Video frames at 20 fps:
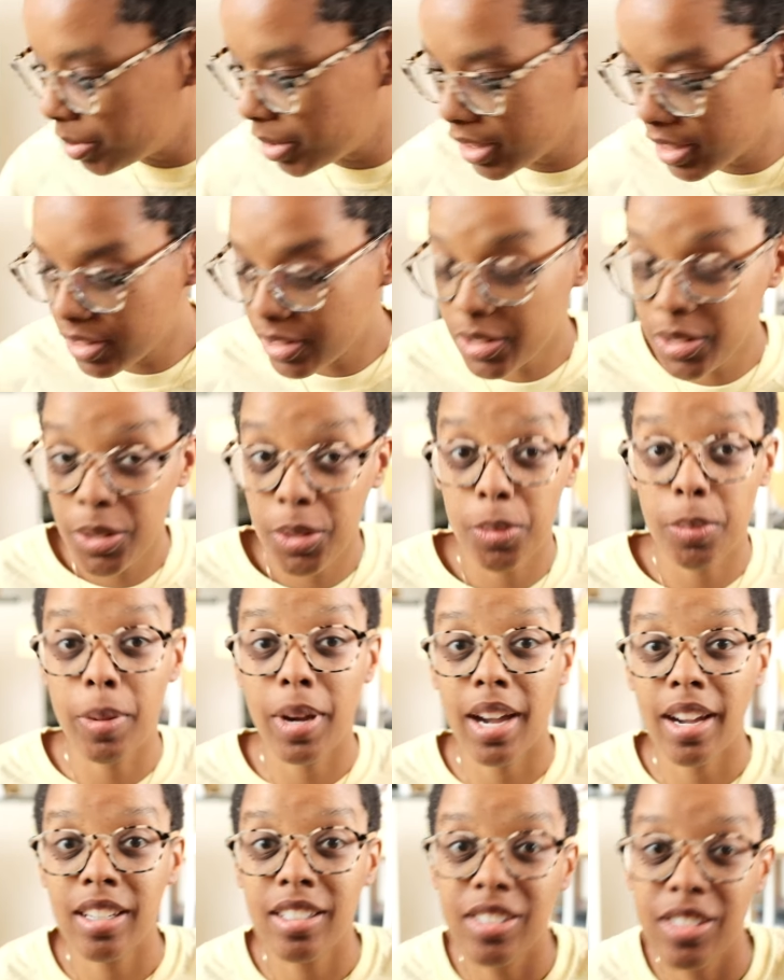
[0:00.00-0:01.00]
Scoot
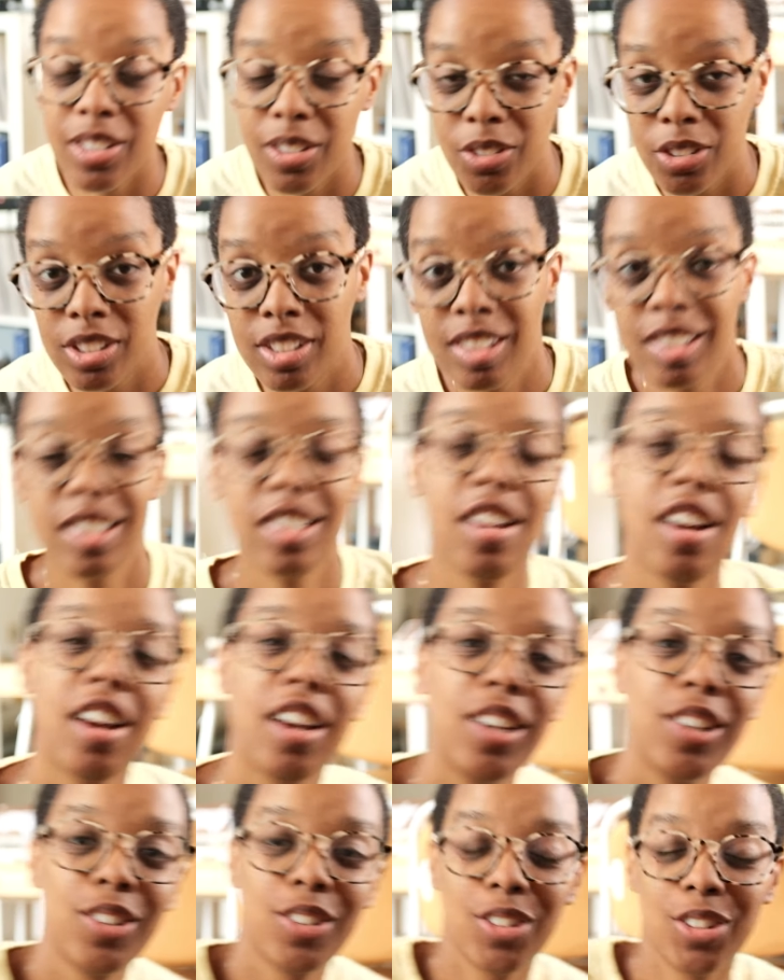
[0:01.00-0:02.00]
back so it's not
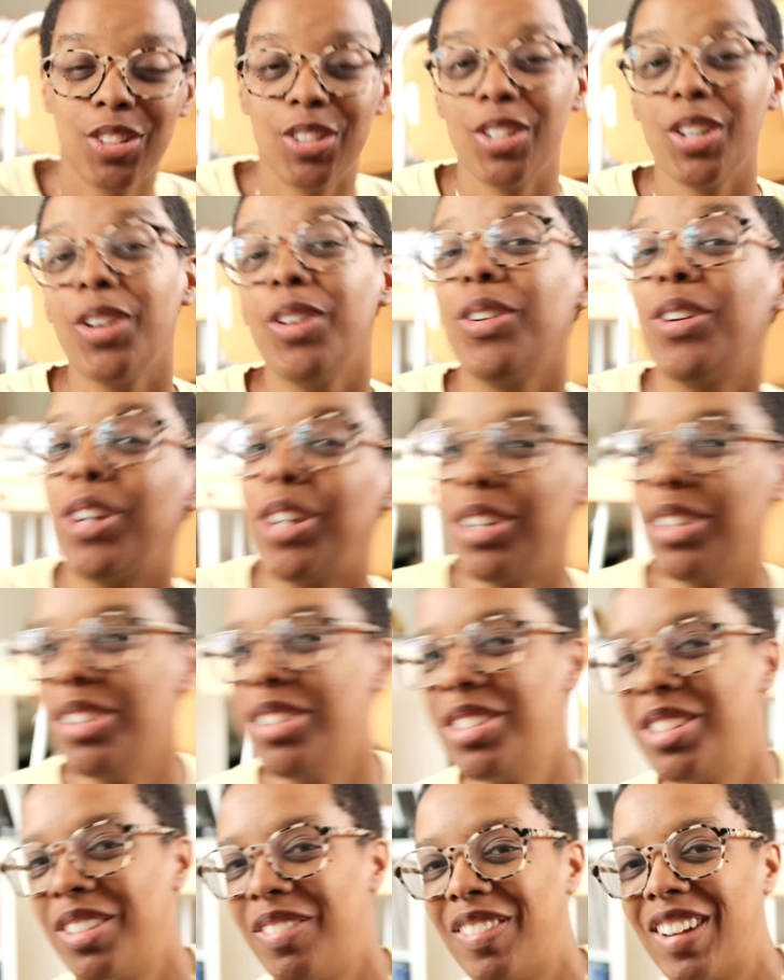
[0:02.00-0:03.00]
so
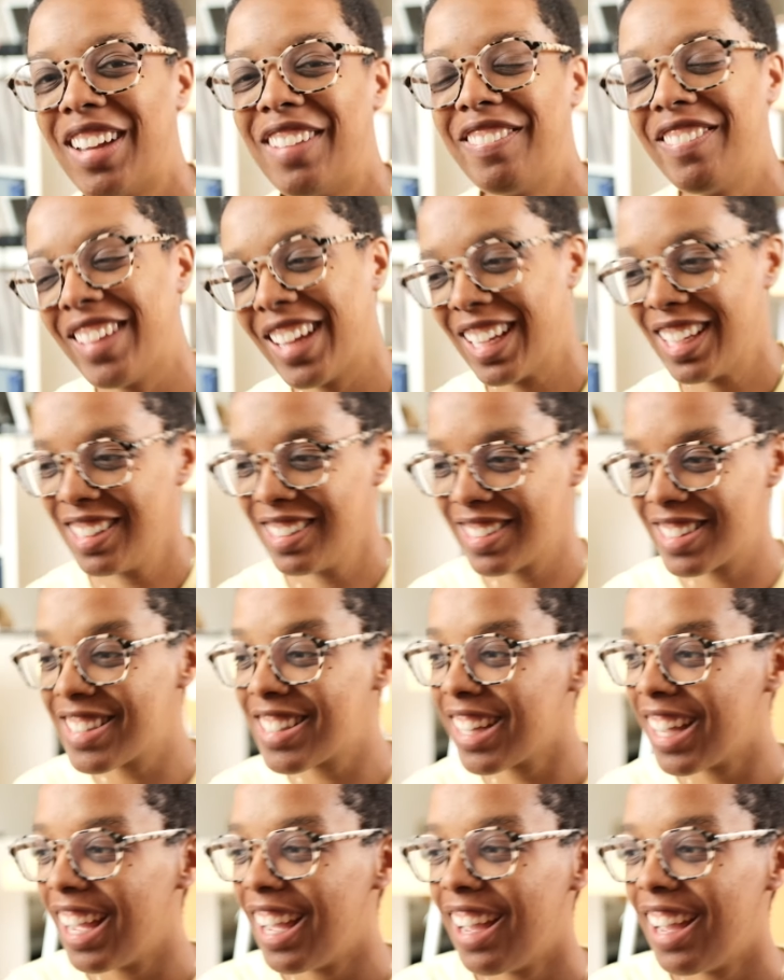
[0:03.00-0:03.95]
close to my face.